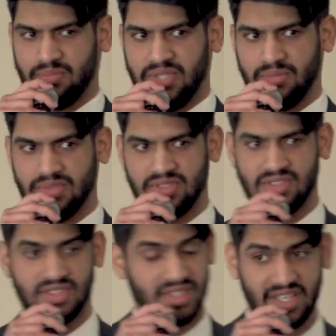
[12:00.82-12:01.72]
of people.
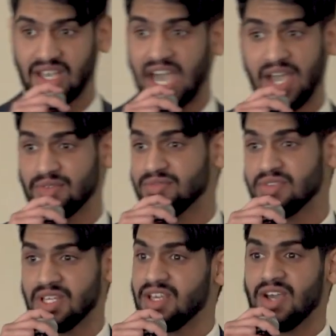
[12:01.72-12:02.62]

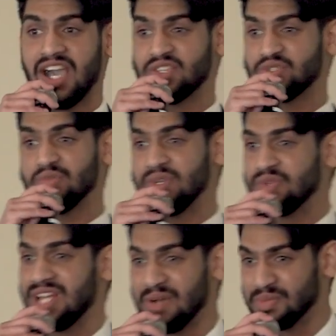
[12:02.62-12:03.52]
High school me
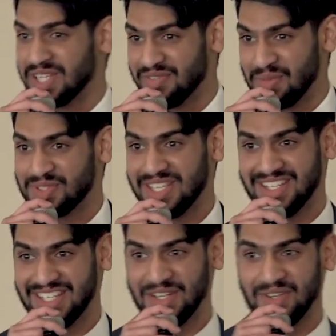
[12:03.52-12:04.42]
would not believe I'm
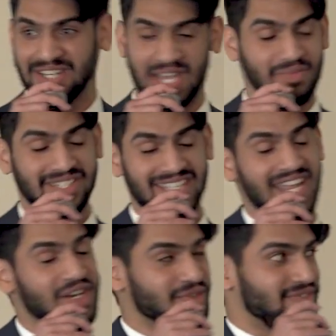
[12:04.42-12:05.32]
standing here right now. I'd be
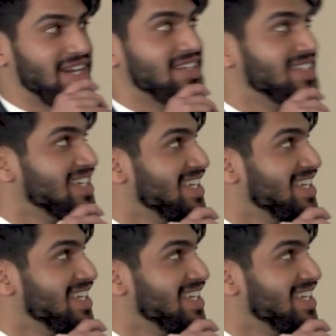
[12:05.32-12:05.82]
terrified.